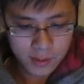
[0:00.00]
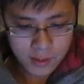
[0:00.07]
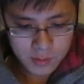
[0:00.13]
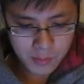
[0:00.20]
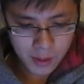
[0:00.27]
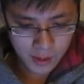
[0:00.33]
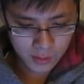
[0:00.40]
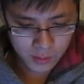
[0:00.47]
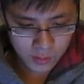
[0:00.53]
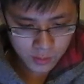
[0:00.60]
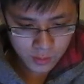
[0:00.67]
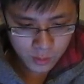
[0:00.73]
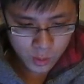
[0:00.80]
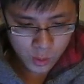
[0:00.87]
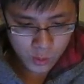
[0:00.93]
this man
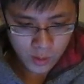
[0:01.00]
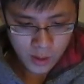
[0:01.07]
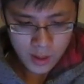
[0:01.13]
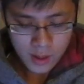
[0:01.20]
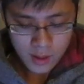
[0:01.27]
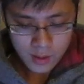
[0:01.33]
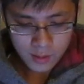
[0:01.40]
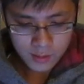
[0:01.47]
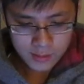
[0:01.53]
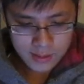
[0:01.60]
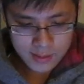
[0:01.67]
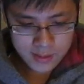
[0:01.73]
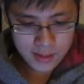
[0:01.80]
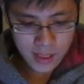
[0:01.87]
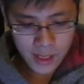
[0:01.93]
who
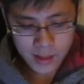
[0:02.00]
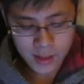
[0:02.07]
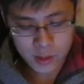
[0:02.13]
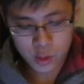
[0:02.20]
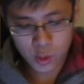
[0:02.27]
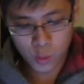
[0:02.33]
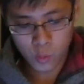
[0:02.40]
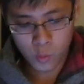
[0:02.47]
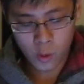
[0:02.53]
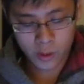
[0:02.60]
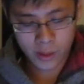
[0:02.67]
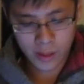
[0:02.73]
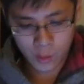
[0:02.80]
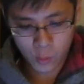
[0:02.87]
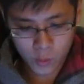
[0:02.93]
decided to
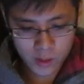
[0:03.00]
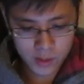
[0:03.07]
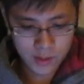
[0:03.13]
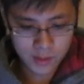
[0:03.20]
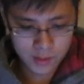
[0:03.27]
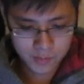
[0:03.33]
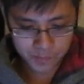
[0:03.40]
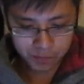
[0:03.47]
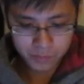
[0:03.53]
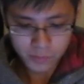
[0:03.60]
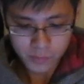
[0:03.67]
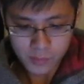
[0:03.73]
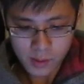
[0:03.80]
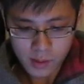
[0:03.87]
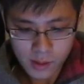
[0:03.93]
work at Wendy's
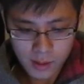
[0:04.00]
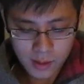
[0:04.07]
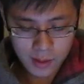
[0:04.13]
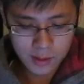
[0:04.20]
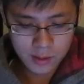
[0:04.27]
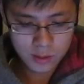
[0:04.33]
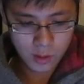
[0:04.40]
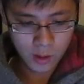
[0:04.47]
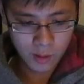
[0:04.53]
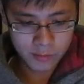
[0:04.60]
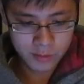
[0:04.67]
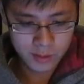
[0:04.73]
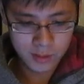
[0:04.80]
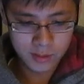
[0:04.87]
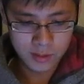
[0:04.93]
in his off
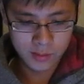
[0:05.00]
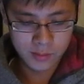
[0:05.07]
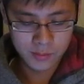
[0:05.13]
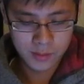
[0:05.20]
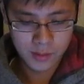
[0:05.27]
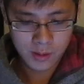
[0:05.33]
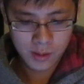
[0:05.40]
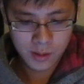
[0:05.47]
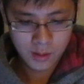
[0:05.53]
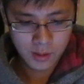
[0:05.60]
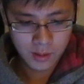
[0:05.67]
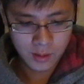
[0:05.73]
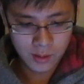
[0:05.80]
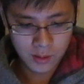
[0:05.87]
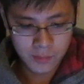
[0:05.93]
season
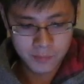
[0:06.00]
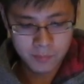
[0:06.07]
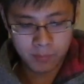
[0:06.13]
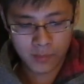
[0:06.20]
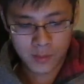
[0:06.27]
um,